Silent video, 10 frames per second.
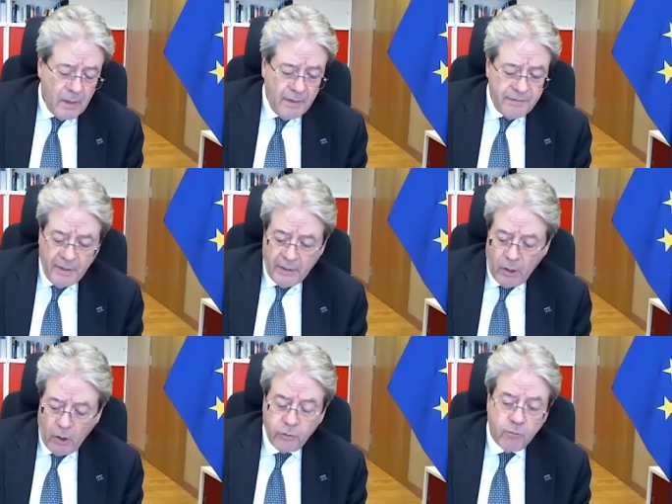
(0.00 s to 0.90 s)
I think
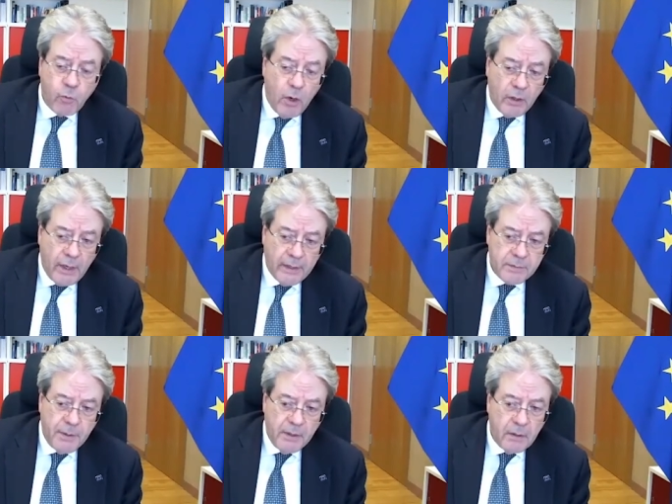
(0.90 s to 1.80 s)
a lot of work
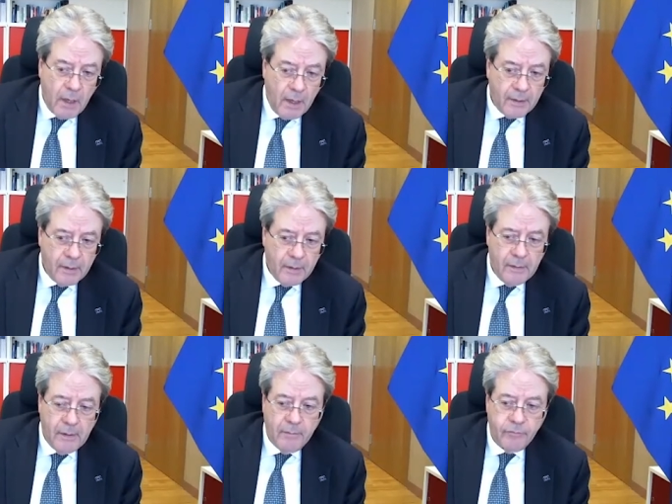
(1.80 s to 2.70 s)
has been done
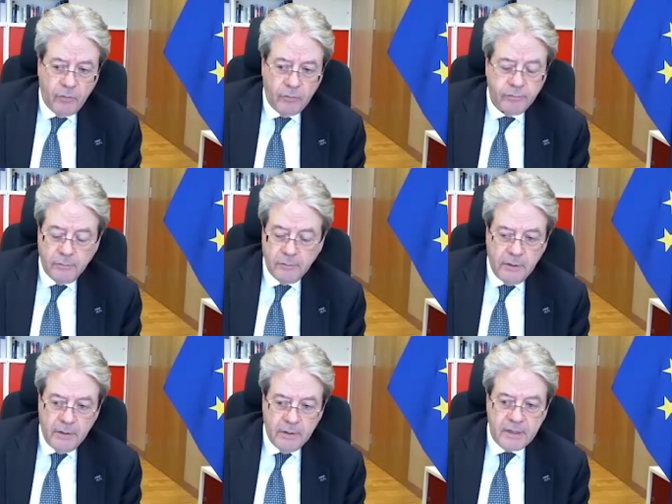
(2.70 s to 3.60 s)

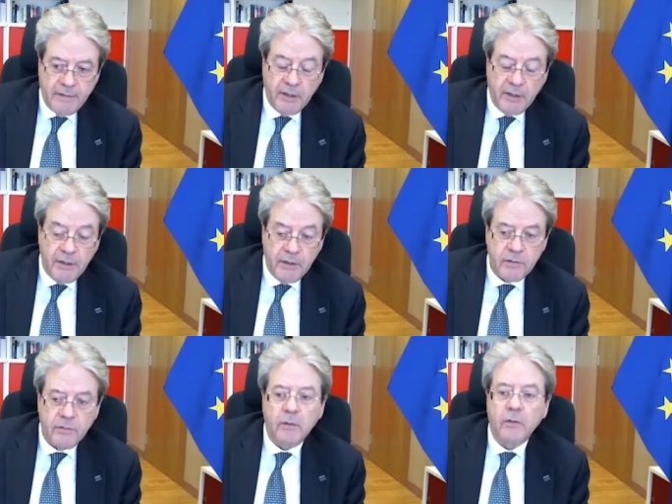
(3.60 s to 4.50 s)
in 7
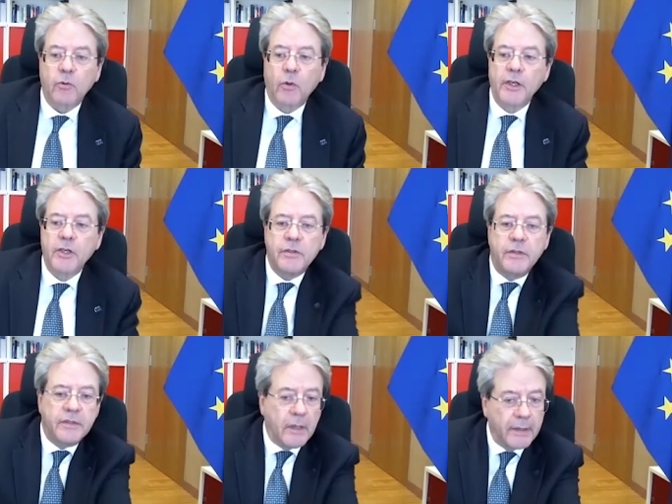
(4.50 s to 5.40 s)
years to reach
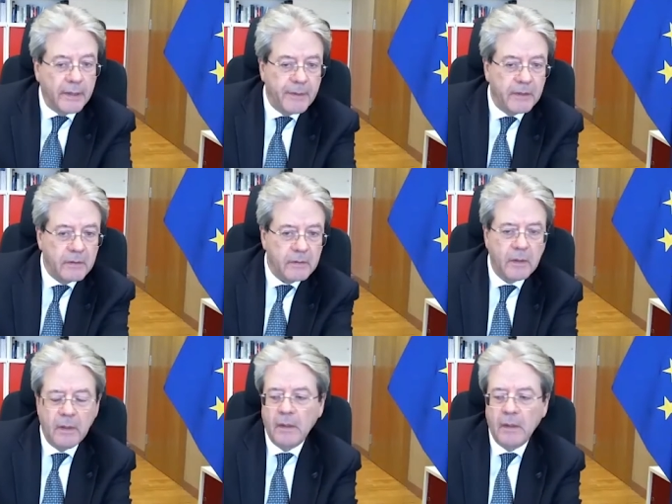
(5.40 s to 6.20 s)
this agreement.